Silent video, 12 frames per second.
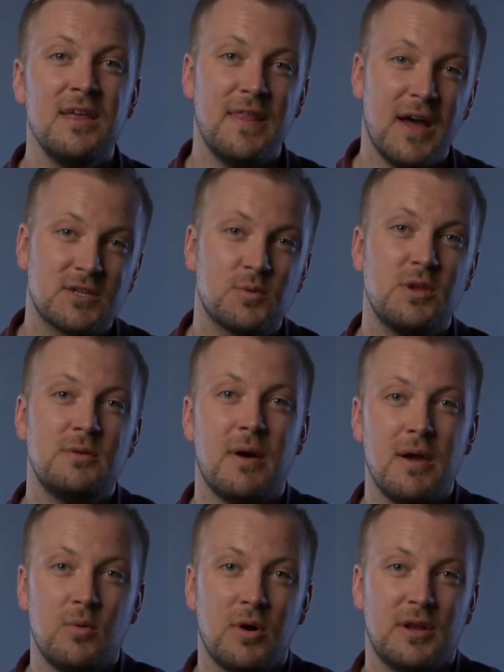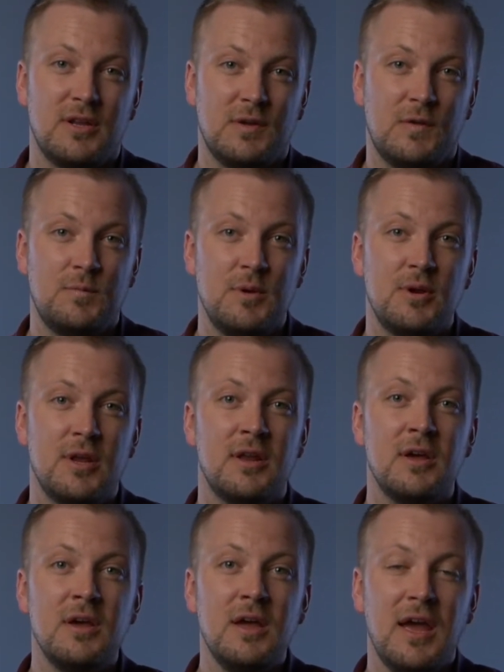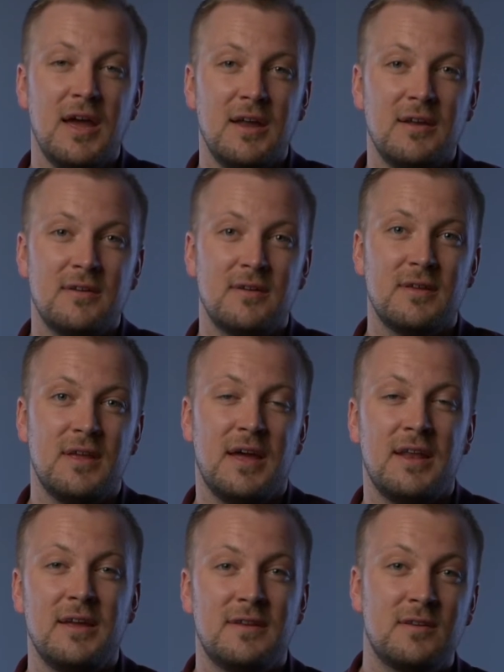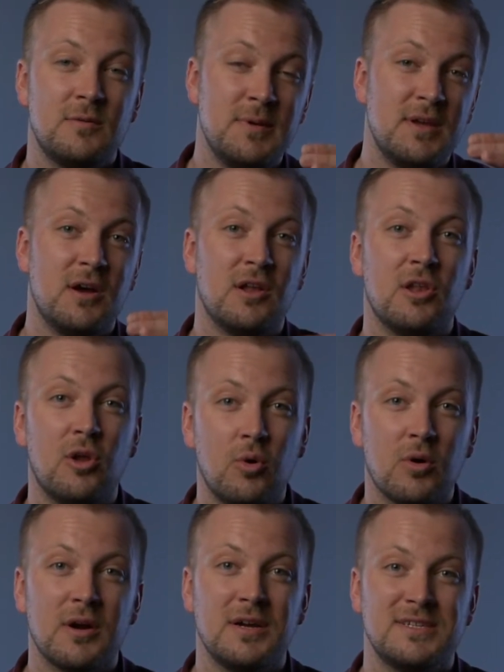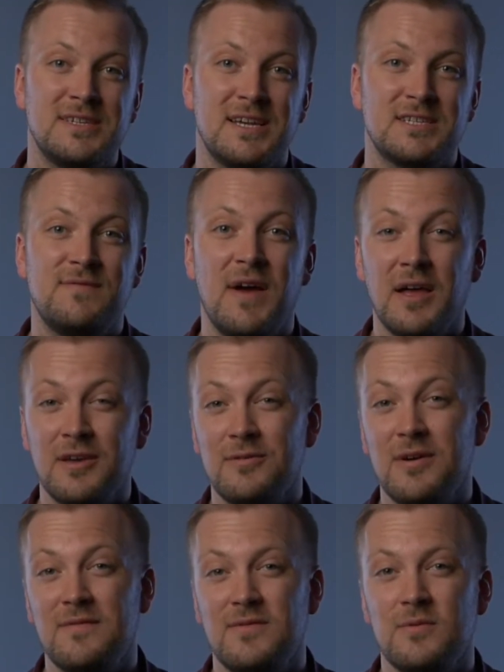that's when you might wanna dispute it and get it to be a lower assessed value if you